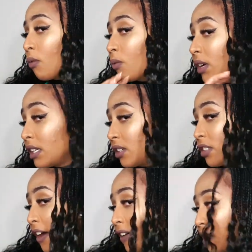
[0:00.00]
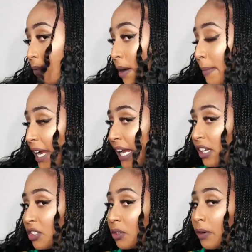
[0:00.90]
Really soft. I can run my
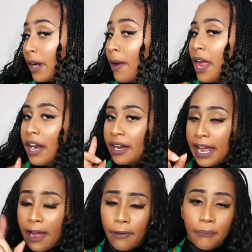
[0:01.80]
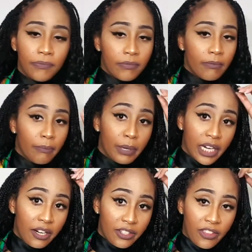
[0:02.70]
hands through her. Now,
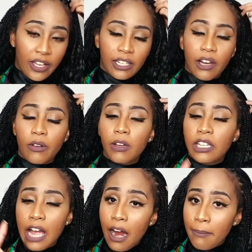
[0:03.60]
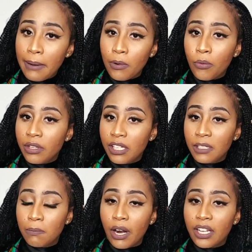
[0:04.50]
but here's the thing though. Y'all remember when
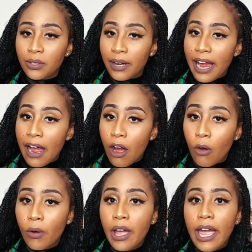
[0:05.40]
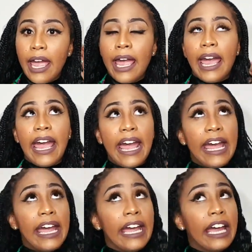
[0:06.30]
these braids are out
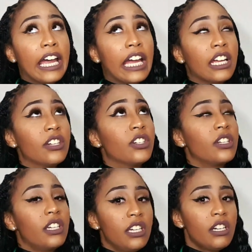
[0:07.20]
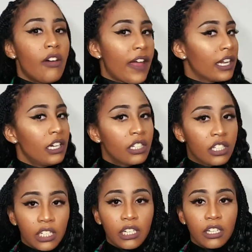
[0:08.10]
and, you know, they
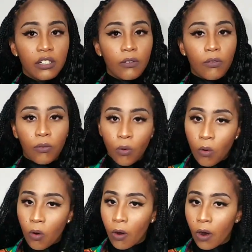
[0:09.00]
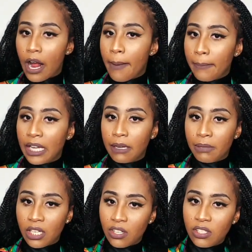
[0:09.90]
look good for a minute
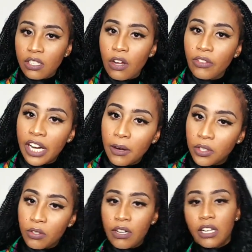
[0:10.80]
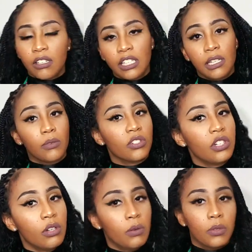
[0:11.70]
because, you know, the hair is crinkly, it was
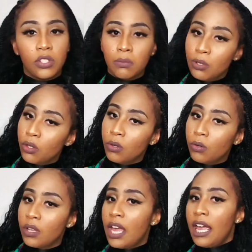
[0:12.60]
new, it was smooth,